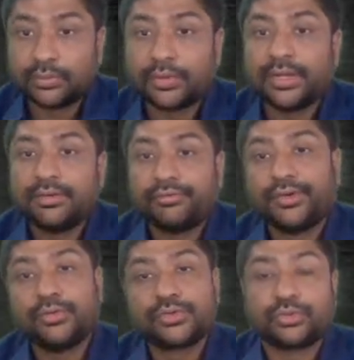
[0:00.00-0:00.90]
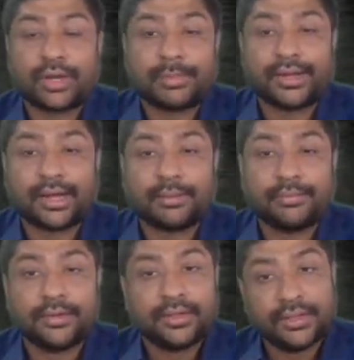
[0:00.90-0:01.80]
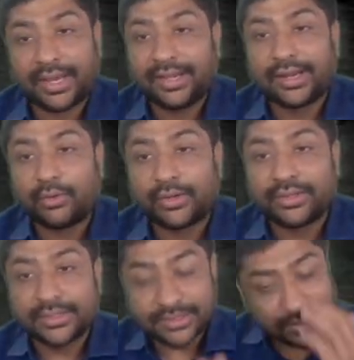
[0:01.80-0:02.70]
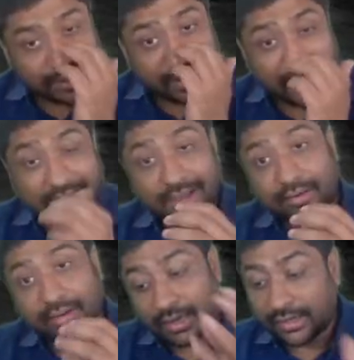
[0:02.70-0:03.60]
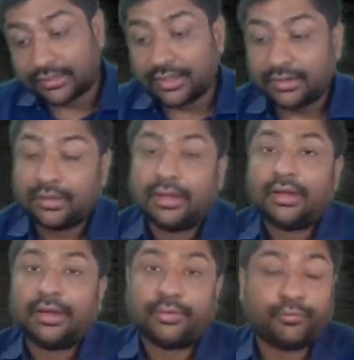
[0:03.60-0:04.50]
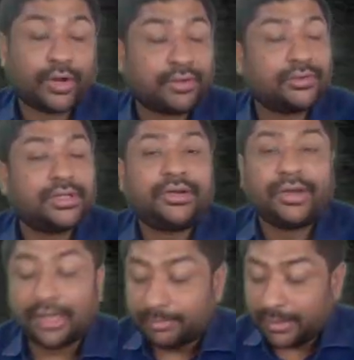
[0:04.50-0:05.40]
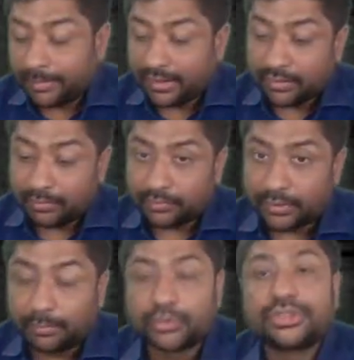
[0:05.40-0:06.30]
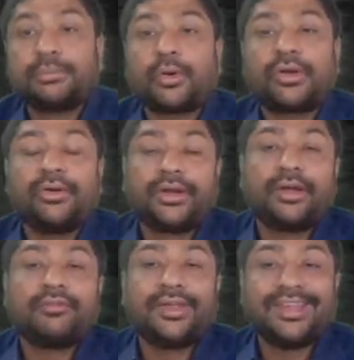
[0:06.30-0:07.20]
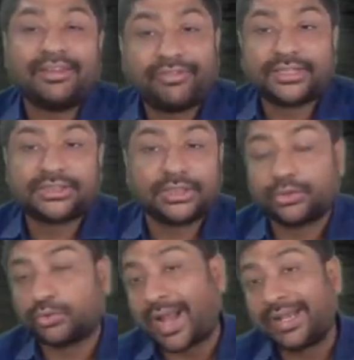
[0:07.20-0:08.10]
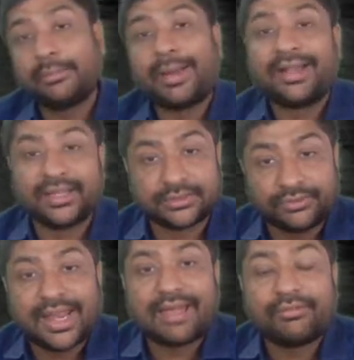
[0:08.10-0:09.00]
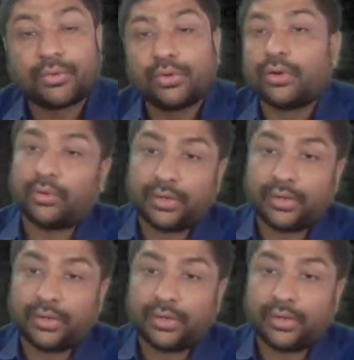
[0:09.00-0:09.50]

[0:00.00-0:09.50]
Okay. We use soda bicarb. Any doubt in this? And another, whatever the trigger may be, the most important trigger being infection. So antibiotics will have a role.